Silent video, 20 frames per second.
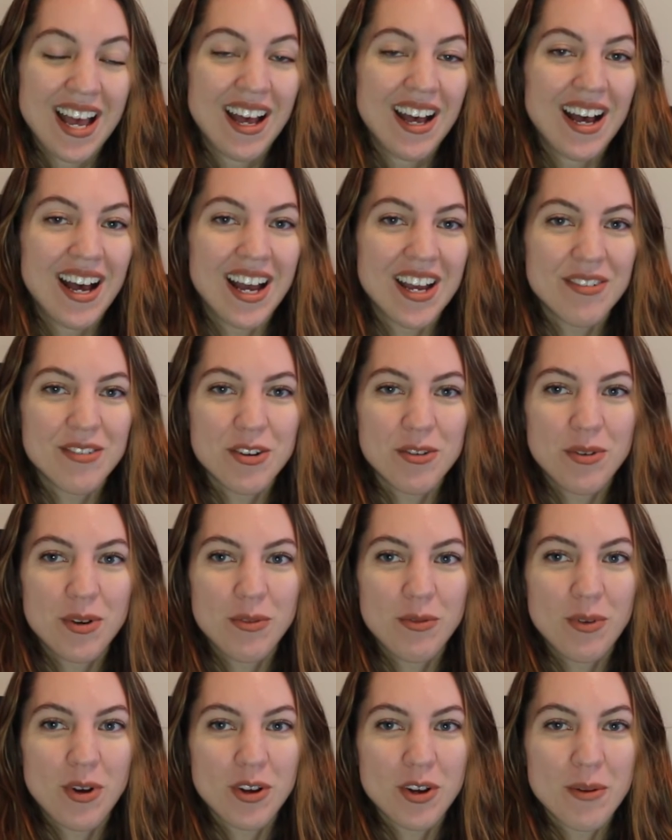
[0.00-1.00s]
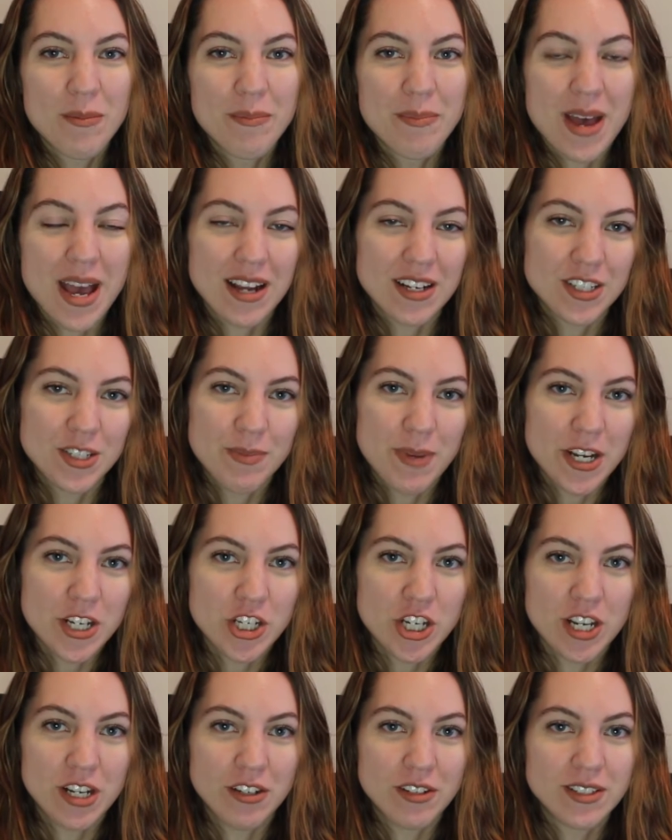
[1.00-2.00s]
Hi everyone, welcome back to my
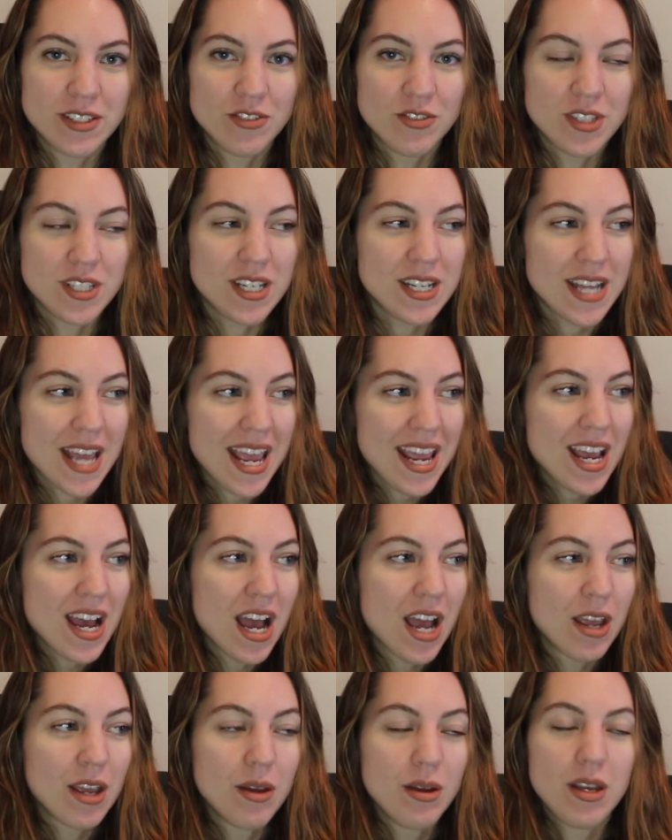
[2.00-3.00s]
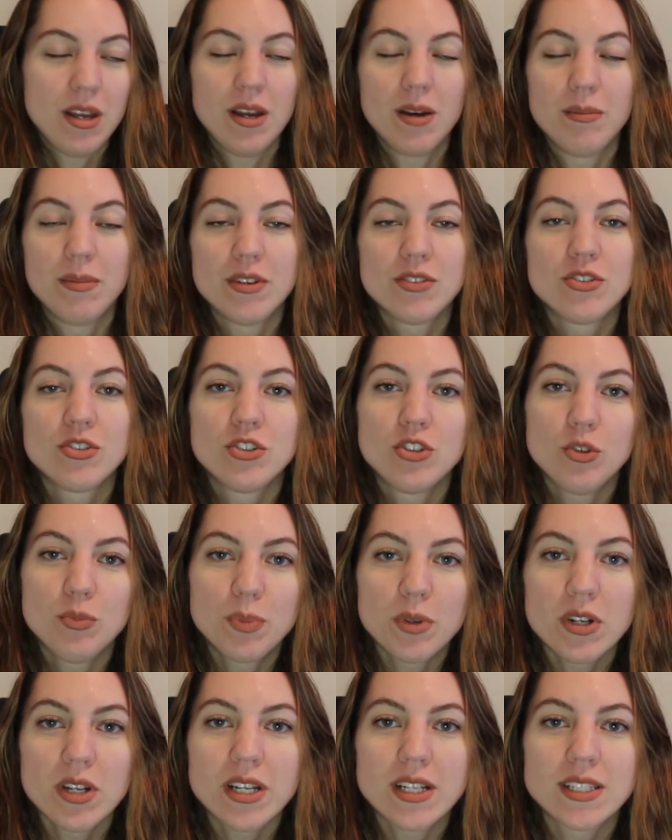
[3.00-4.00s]
channel. So today I am
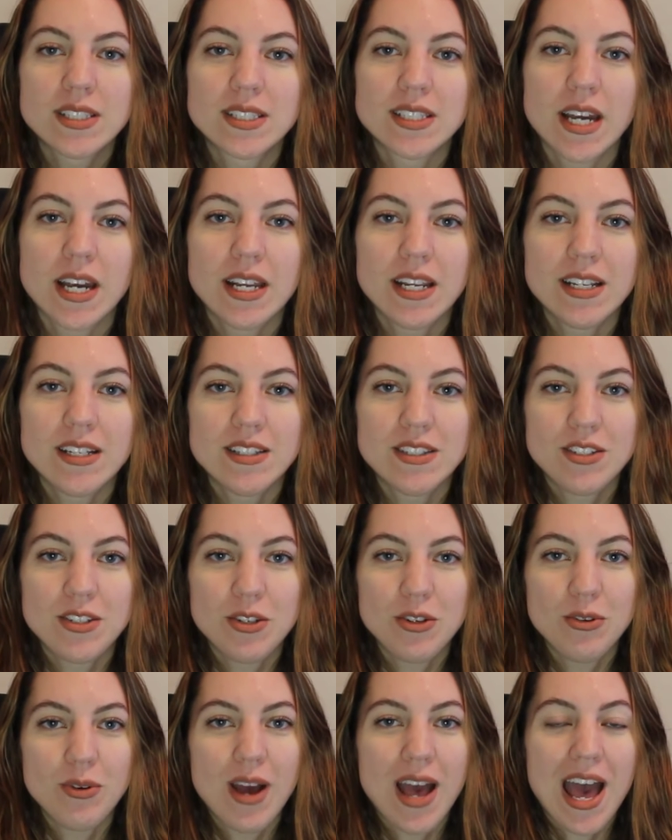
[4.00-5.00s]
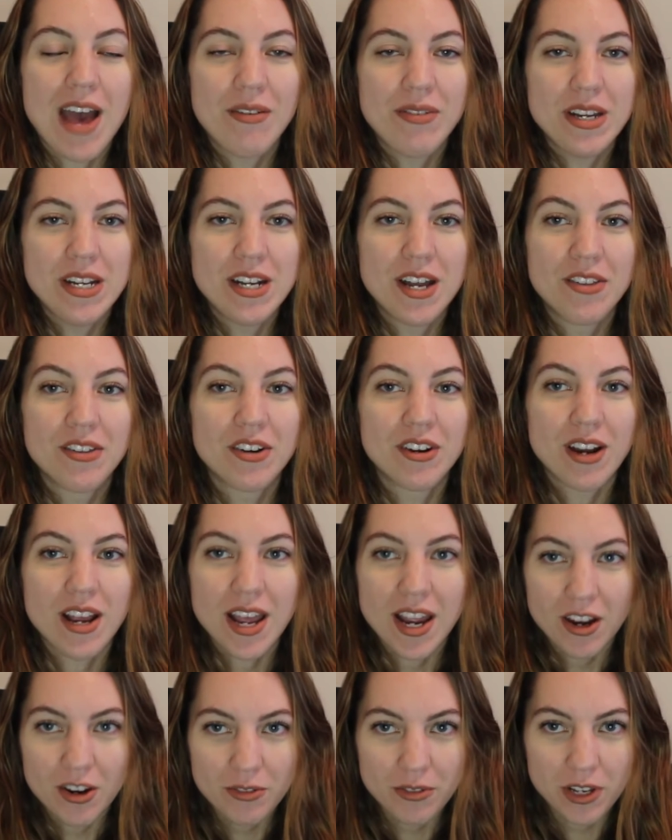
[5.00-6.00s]
super excited to have another
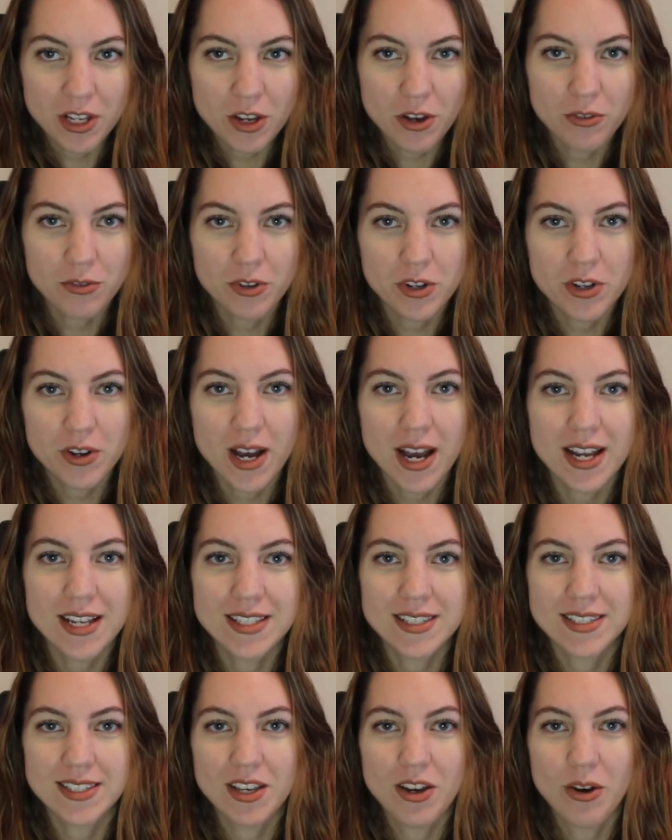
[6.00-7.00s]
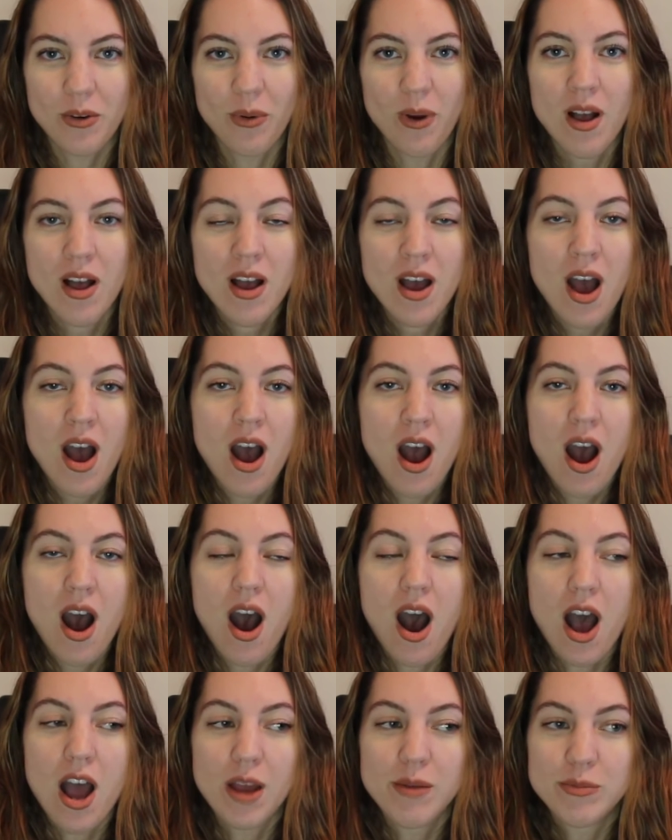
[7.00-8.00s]
hair video for you guys. So
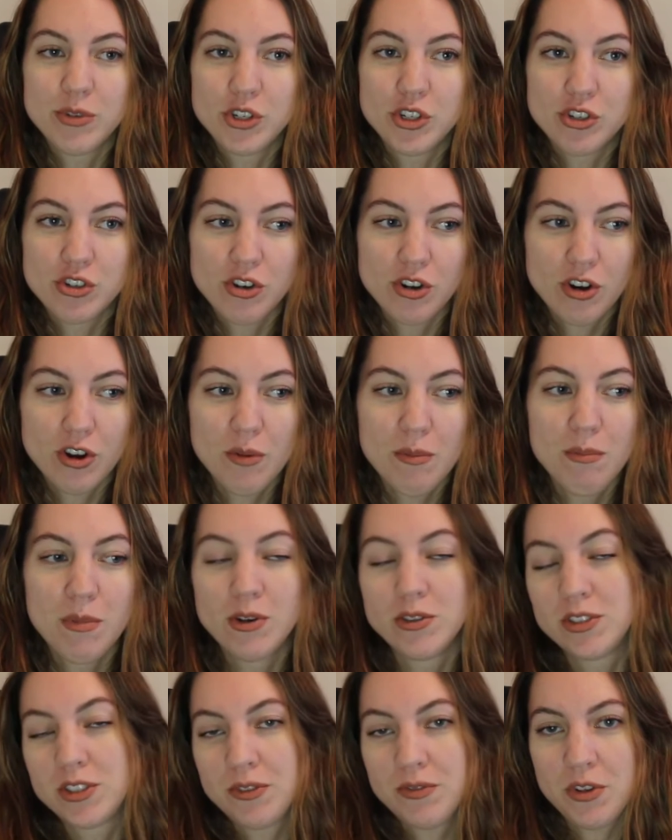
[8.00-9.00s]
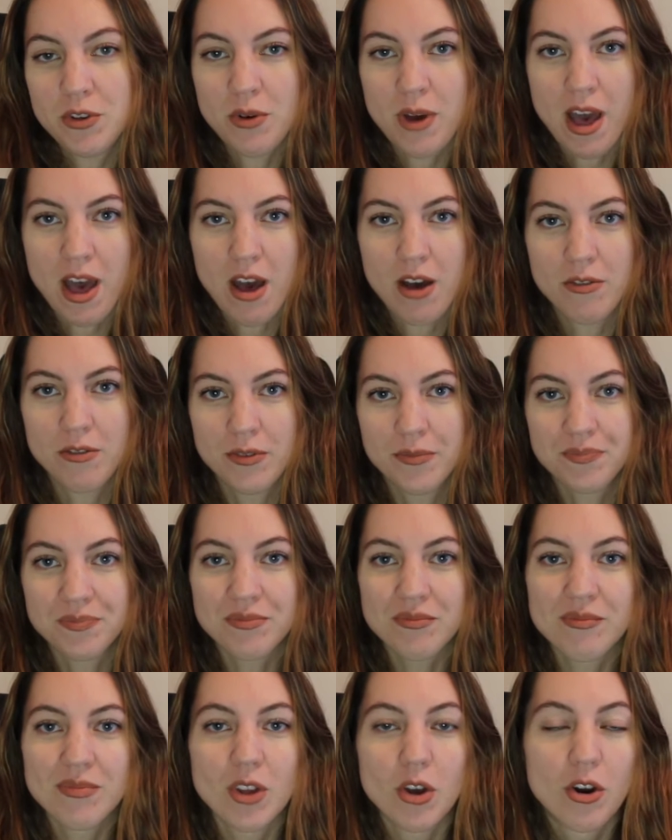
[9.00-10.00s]
I'm sure most of you have
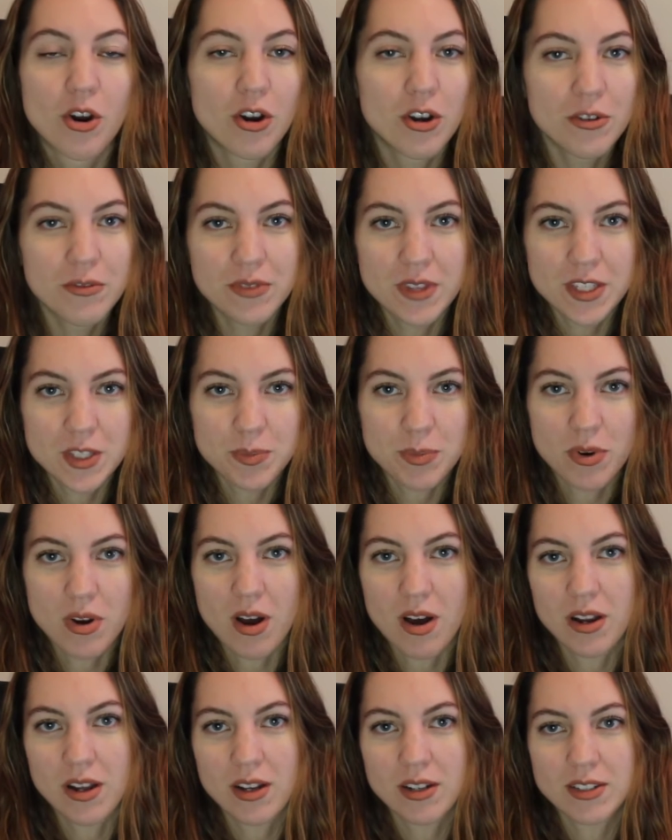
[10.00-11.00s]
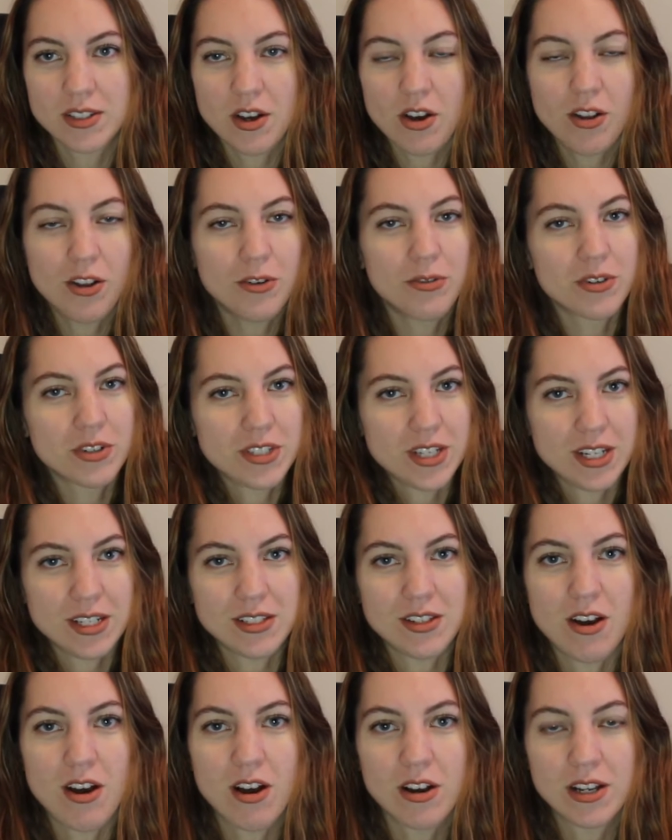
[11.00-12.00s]
heard of this product all over
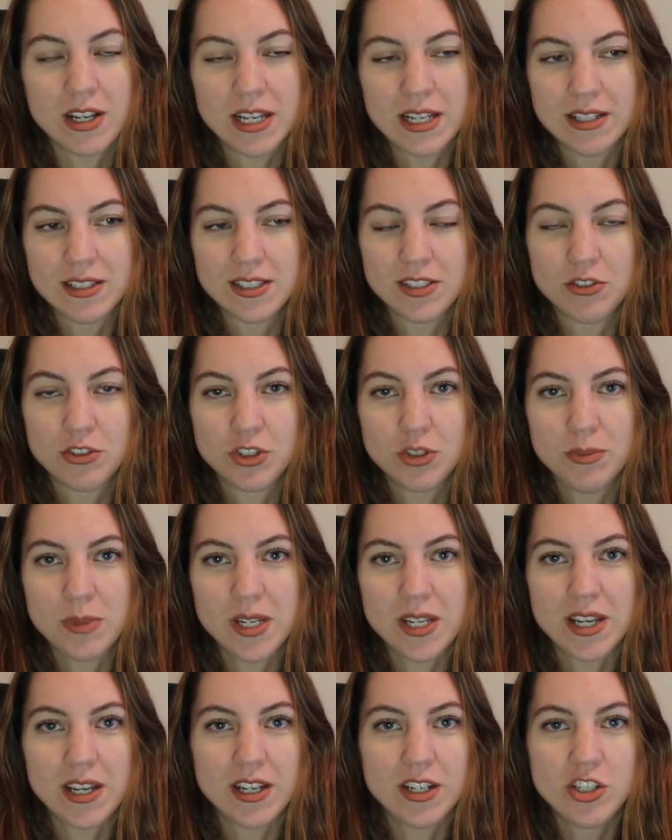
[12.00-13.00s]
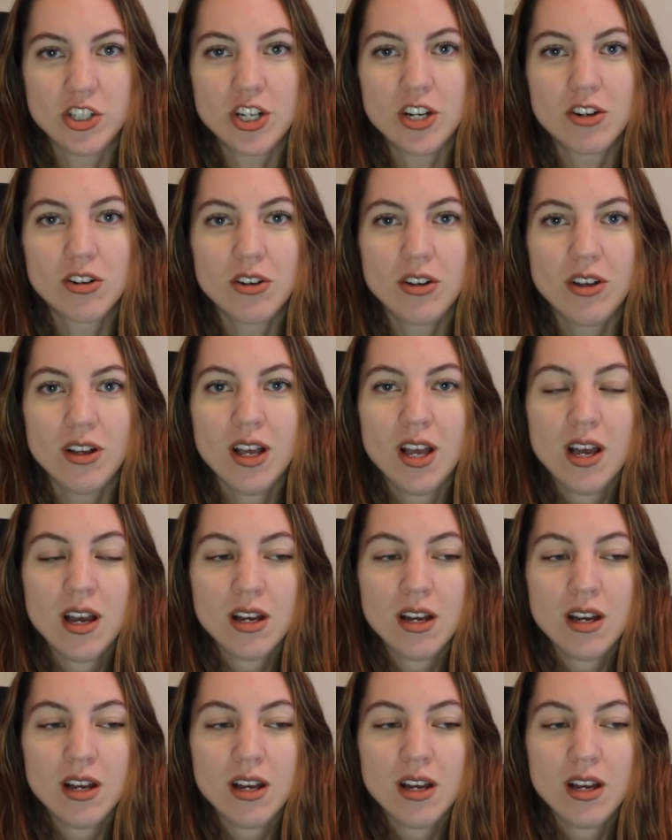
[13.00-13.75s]
TikTok and social media in general.